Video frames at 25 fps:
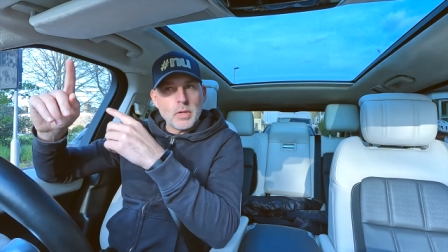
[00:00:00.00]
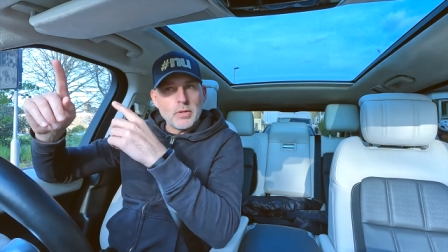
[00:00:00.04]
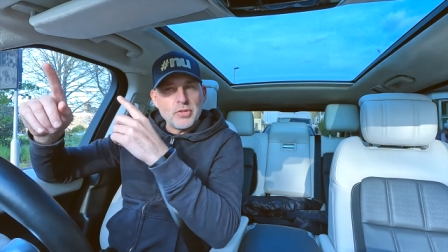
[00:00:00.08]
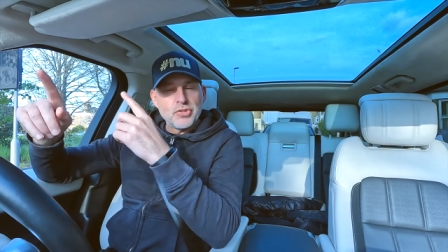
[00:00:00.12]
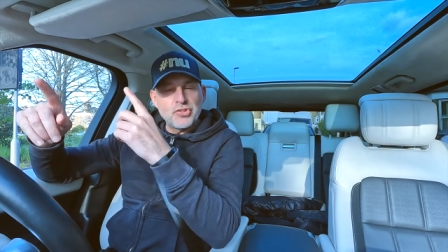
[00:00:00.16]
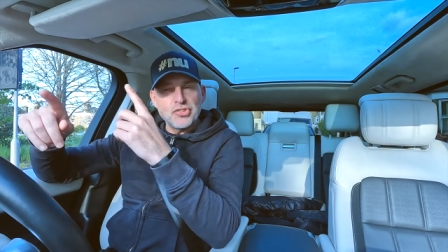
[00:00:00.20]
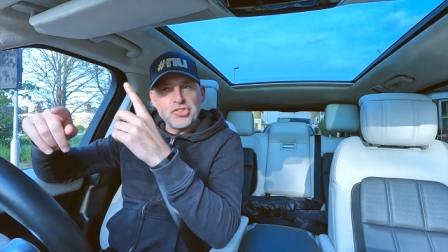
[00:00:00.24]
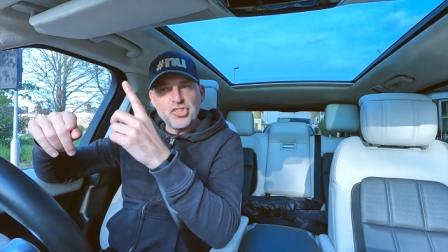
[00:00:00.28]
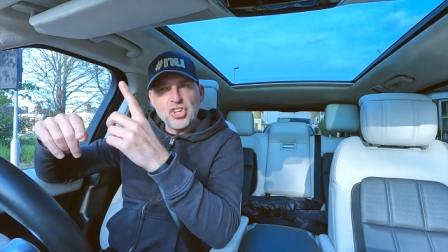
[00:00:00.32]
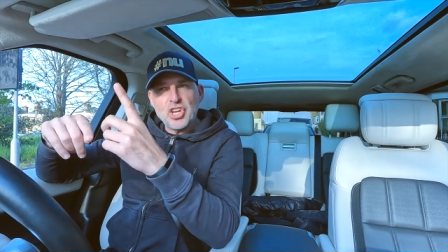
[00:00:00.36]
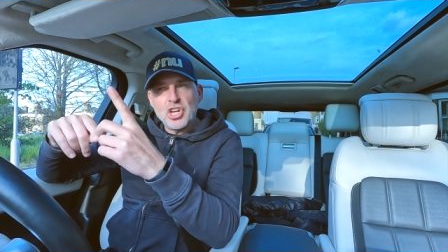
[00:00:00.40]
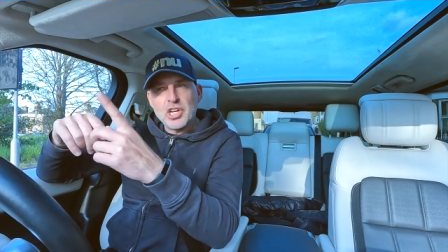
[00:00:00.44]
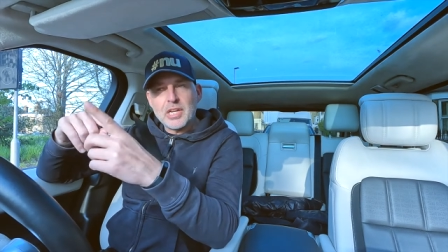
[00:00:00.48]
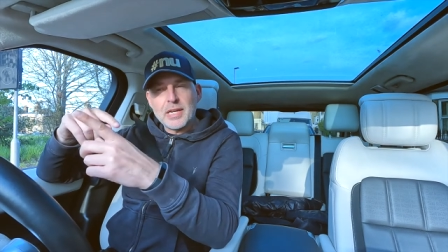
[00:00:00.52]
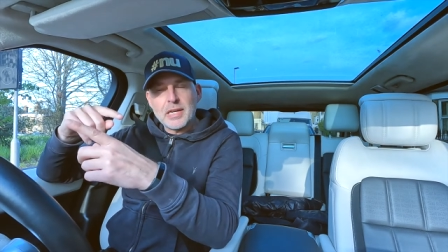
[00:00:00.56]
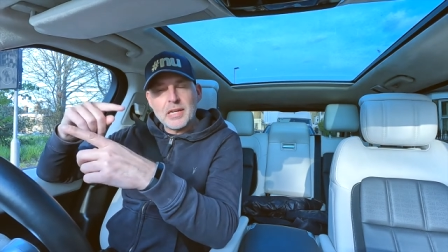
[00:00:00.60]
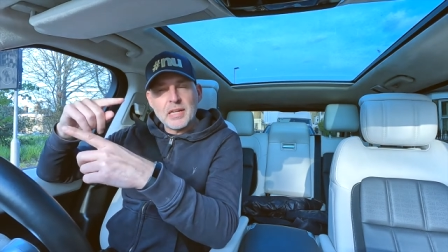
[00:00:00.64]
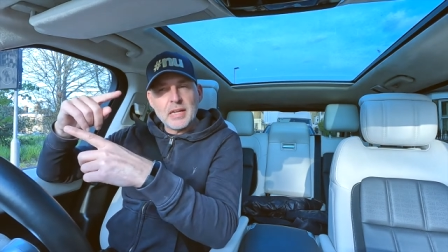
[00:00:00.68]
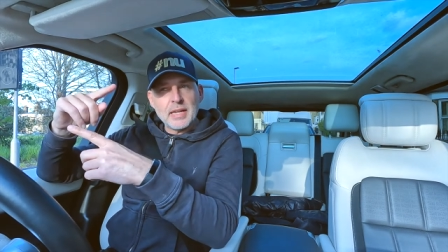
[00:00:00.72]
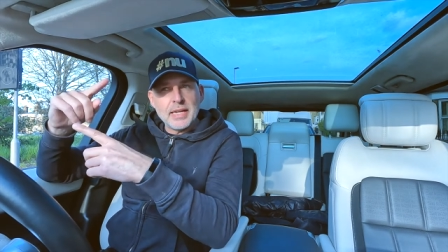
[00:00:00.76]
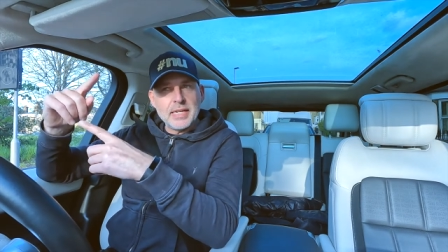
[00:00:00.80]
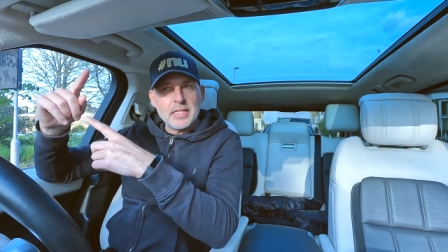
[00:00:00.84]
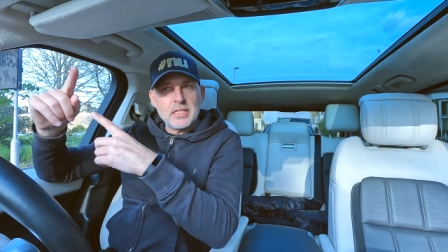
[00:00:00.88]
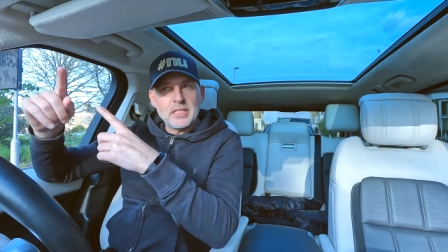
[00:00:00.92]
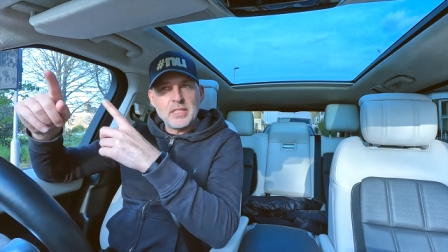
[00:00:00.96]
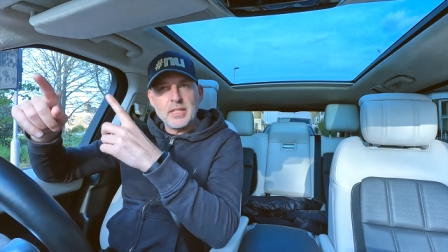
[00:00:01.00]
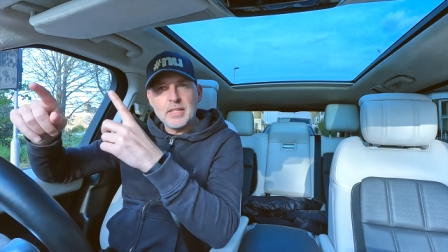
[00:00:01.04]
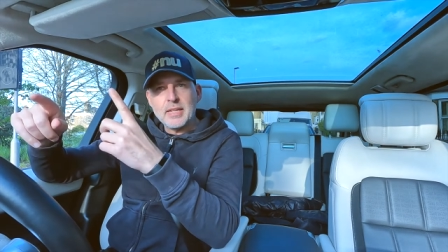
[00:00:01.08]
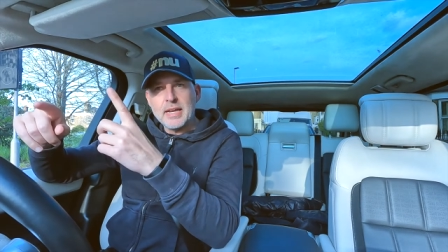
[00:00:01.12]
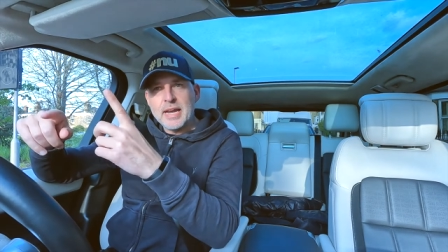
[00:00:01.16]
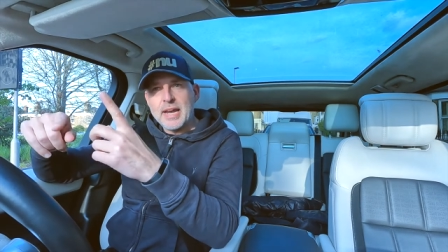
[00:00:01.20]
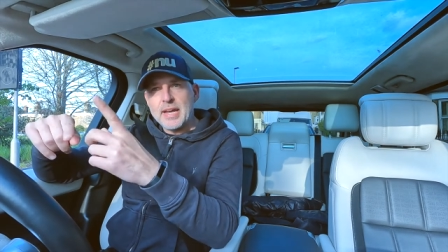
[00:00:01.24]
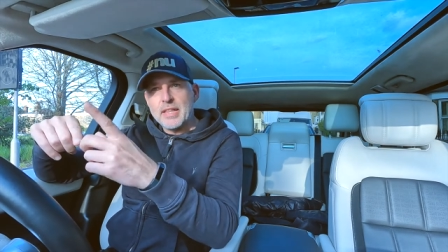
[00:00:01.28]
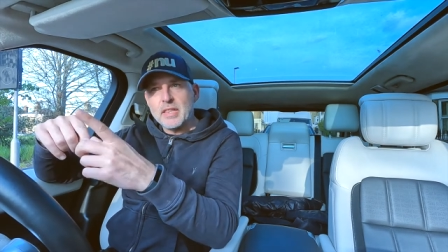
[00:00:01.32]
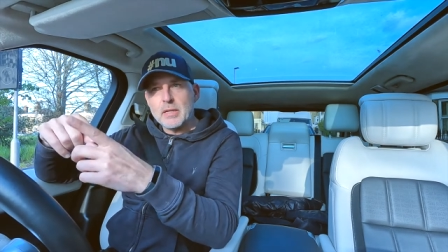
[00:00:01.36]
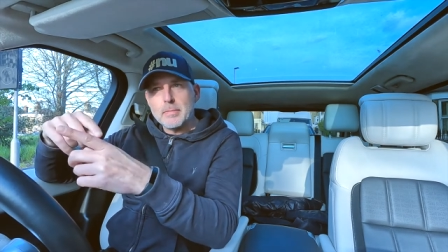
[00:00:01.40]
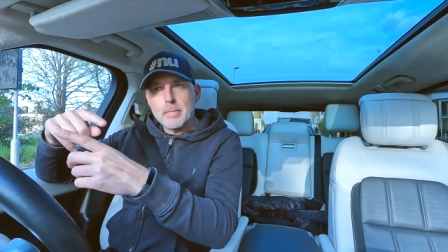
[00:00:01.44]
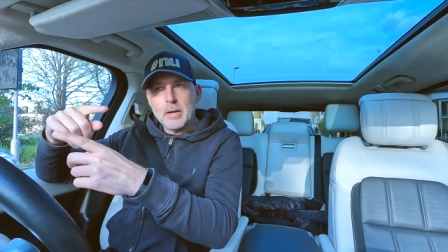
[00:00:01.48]
circulating
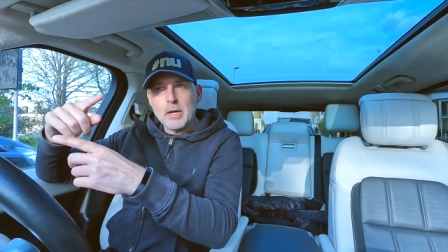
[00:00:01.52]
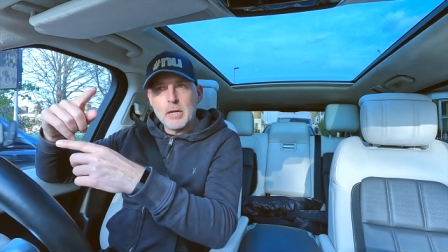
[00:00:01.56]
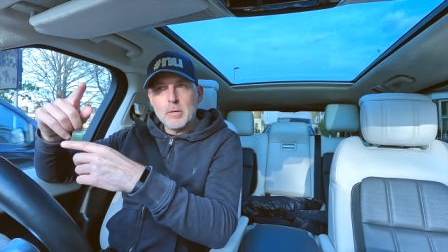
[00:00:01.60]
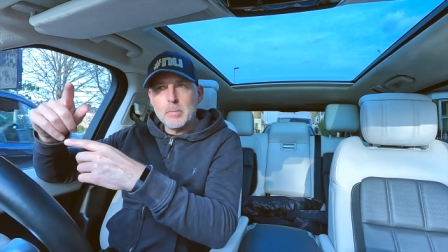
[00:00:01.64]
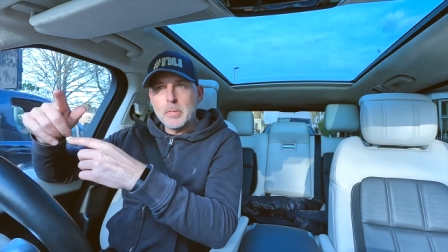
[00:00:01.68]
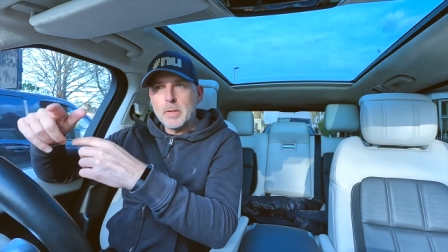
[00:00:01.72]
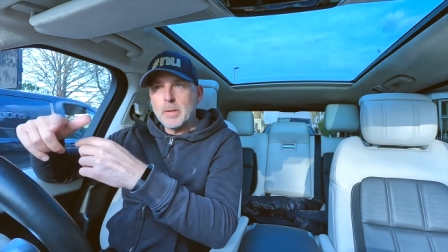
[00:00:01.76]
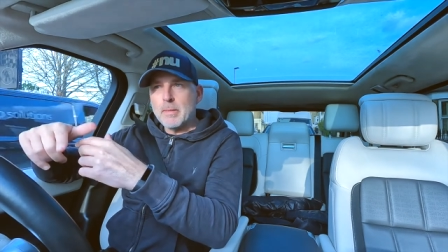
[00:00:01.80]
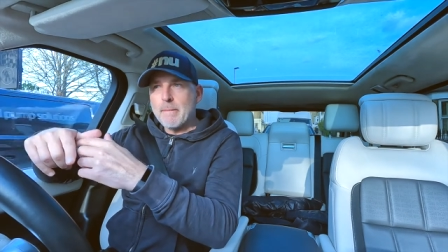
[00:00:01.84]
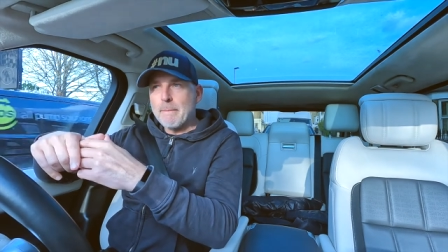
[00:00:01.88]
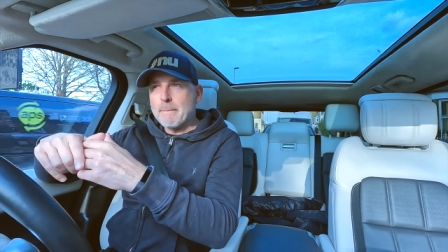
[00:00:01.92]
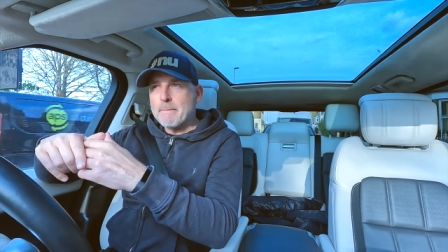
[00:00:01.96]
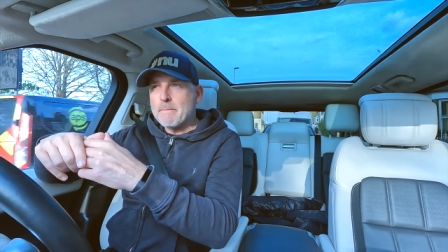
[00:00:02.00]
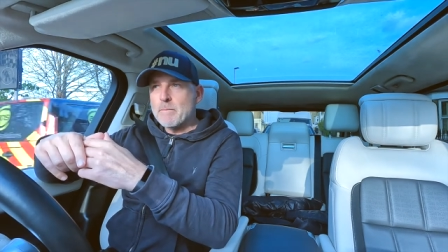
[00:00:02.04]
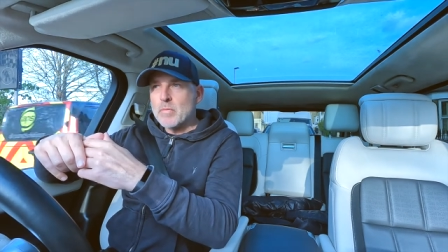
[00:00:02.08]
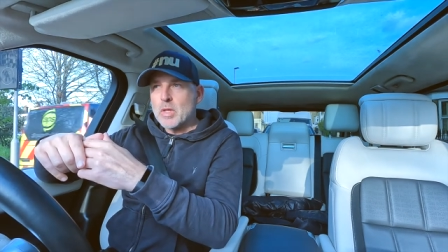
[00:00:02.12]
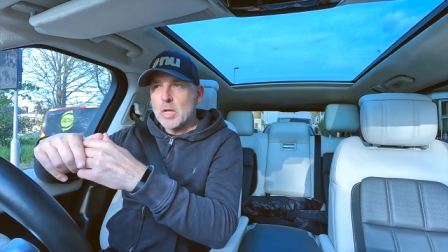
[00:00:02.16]
at the moment.